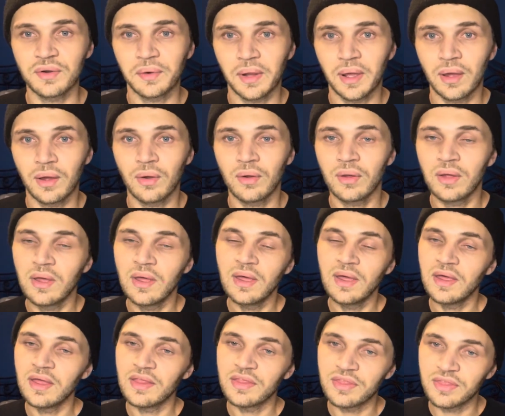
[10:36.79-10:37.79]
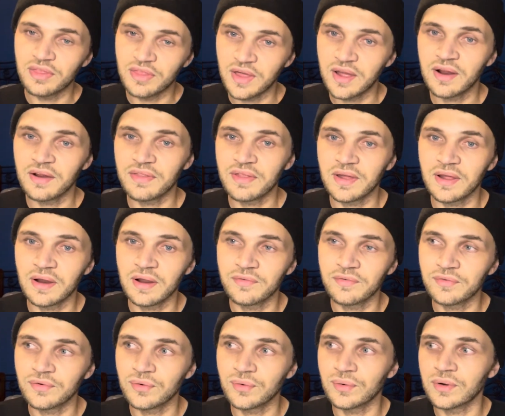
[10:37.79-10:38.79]
now. They're there, of
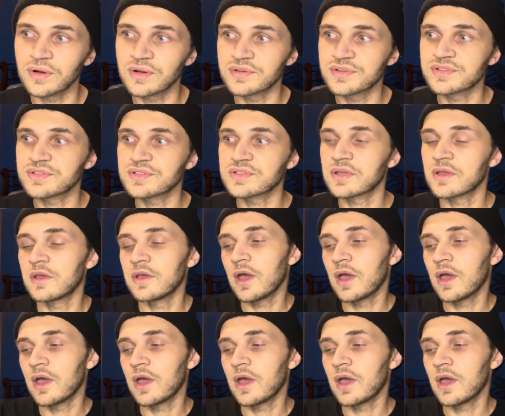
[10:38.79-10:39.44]
course.